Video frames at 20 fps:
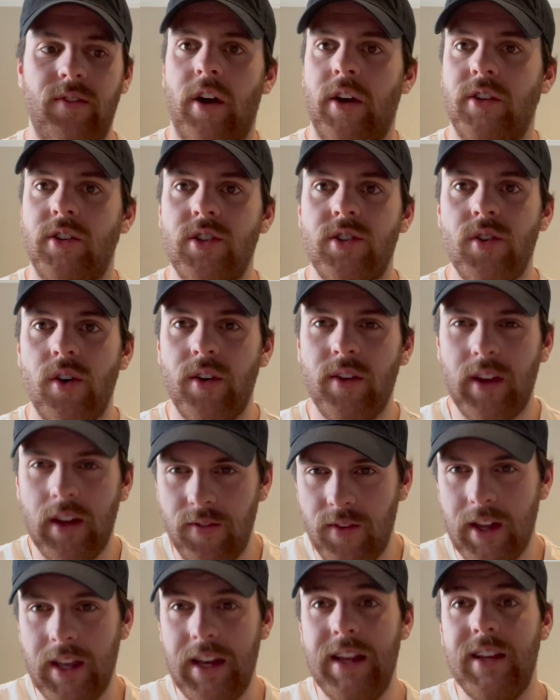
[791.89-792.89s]
and just sort of
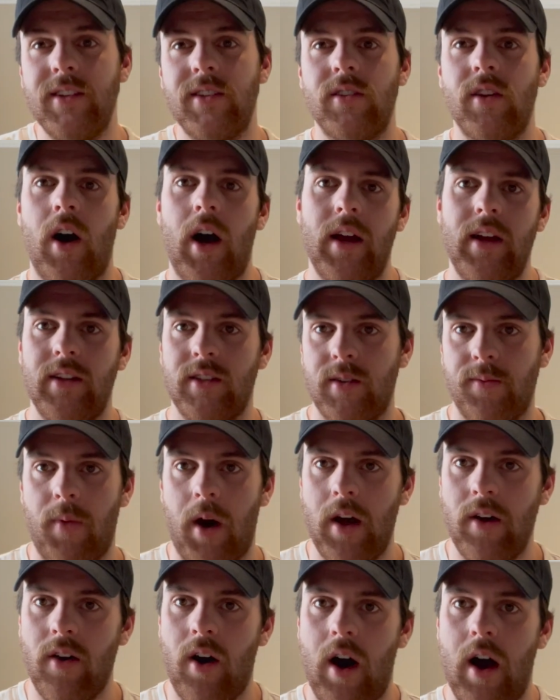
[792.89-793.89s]
giving an insight into
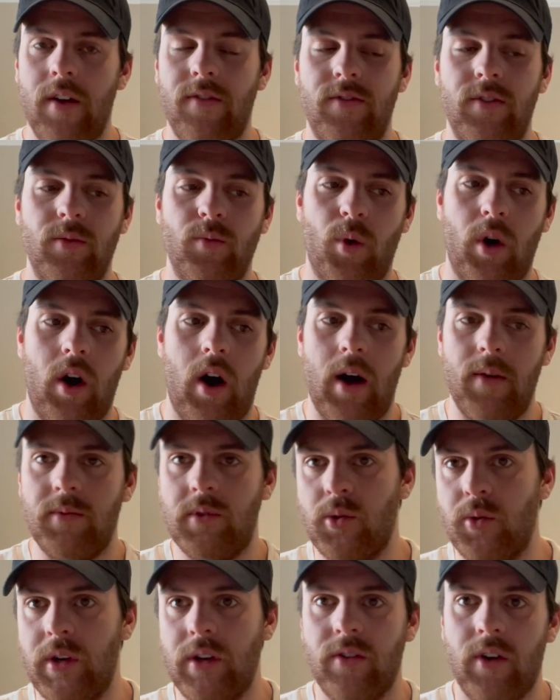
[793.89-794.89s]
my life and what I'm
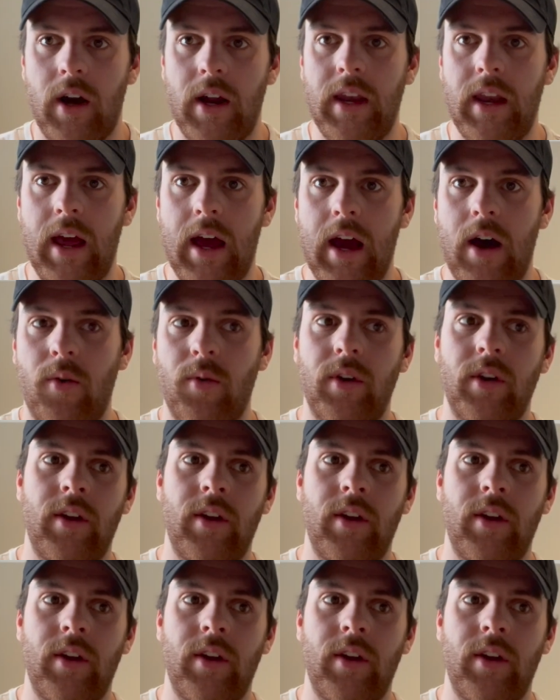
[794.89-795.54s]
doing right now,